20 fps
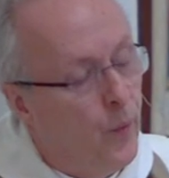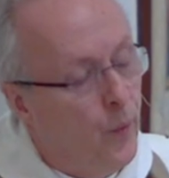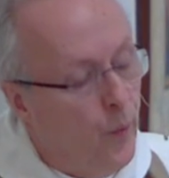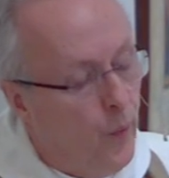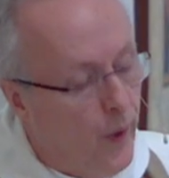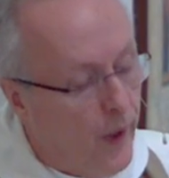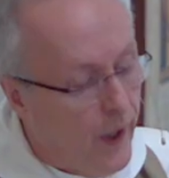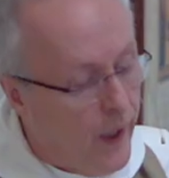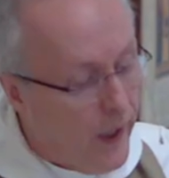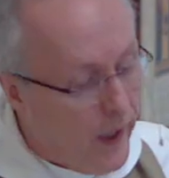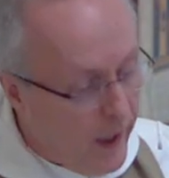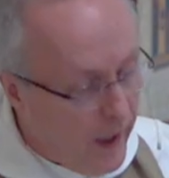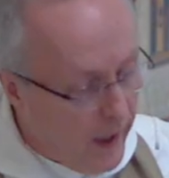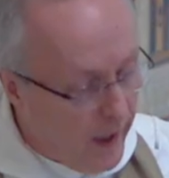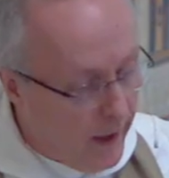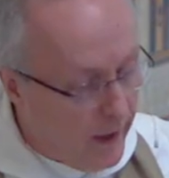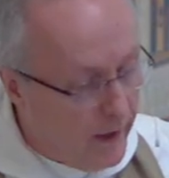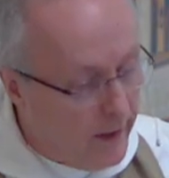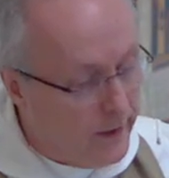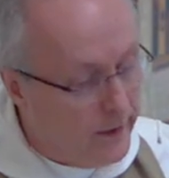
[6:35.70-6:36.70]
We are
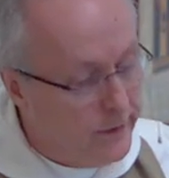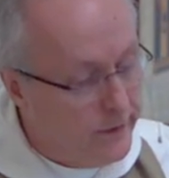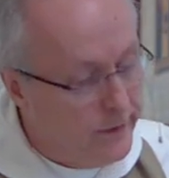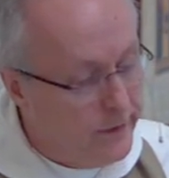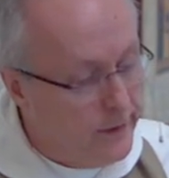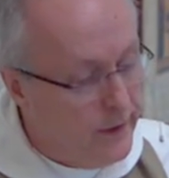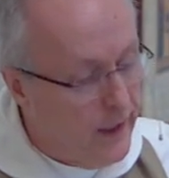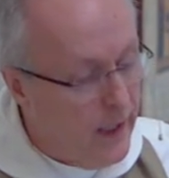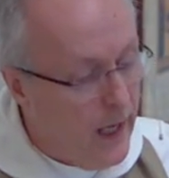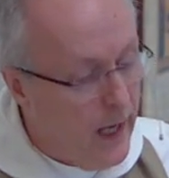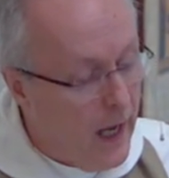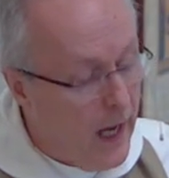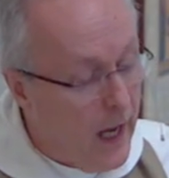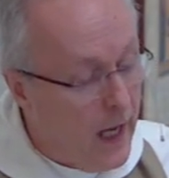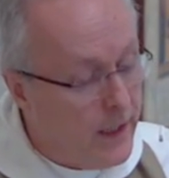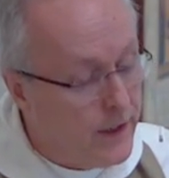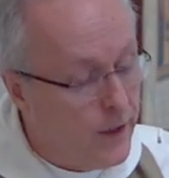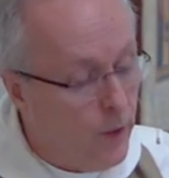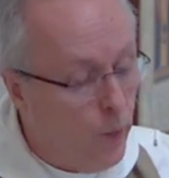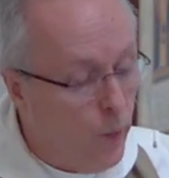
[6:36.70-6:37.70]
here
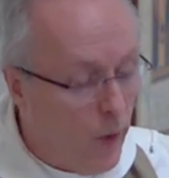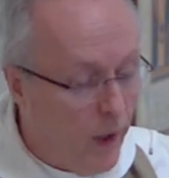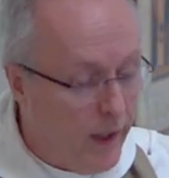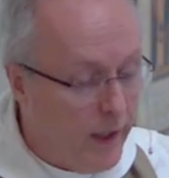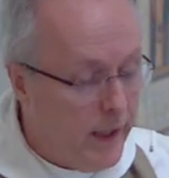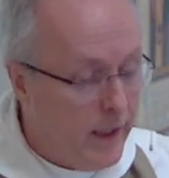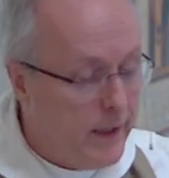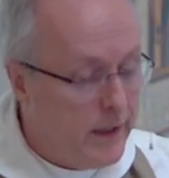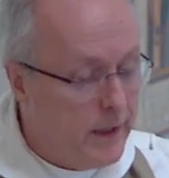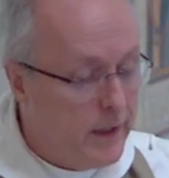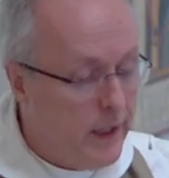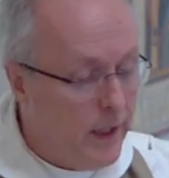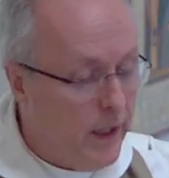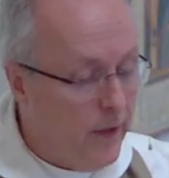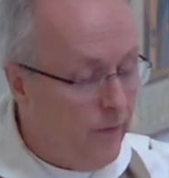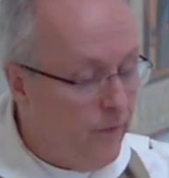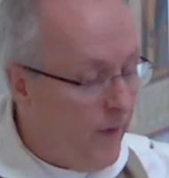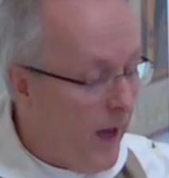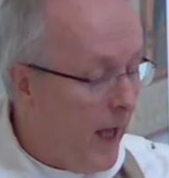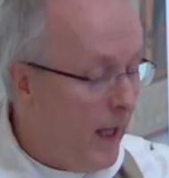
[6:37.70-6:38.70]
as a witness to the
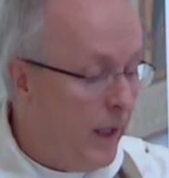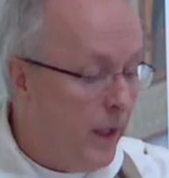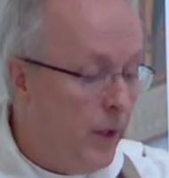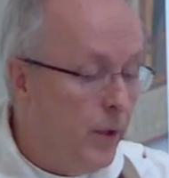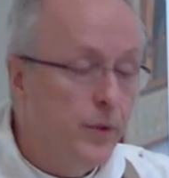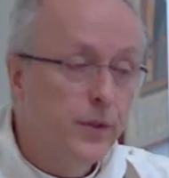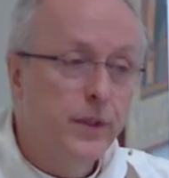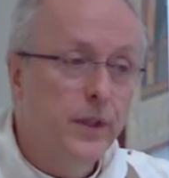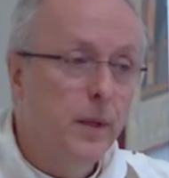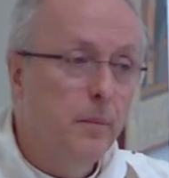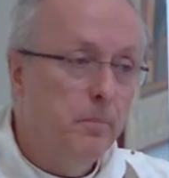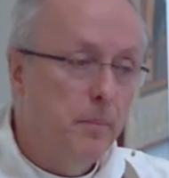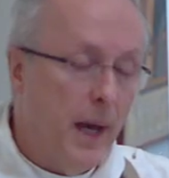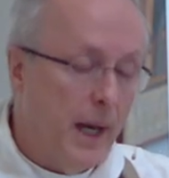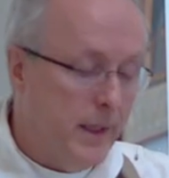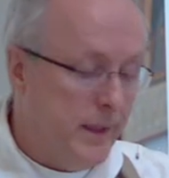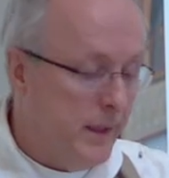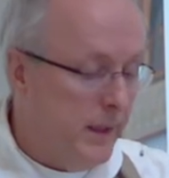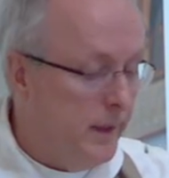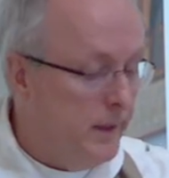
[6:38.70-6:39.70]
values that
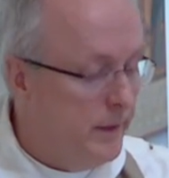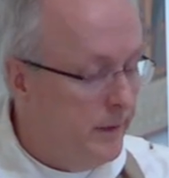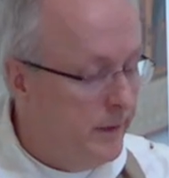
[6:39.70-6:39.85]
matter.